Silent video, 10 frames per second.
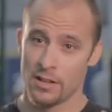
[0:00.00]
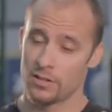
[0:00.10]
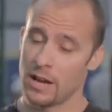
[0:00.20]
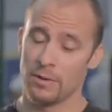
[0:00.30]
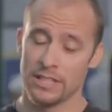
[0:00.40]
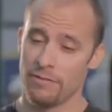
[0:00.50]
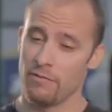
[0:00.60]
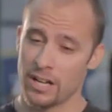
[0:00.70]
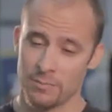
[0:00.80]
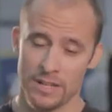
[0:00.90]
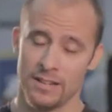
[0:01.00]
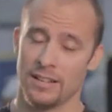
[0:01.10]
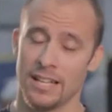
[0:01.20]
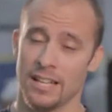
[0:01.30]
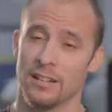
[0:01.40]
So I would definitely recommend,
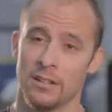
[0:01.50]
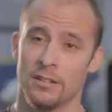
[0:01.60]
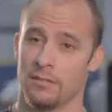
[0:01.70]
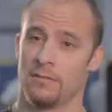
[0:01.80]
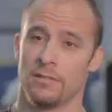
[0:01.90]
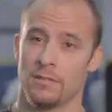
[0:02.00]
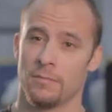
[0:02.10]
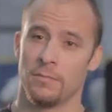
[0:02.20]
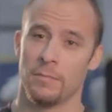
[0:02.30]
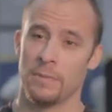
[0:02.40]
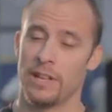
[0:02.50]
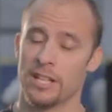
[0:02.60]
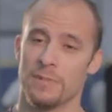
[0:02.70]
again, play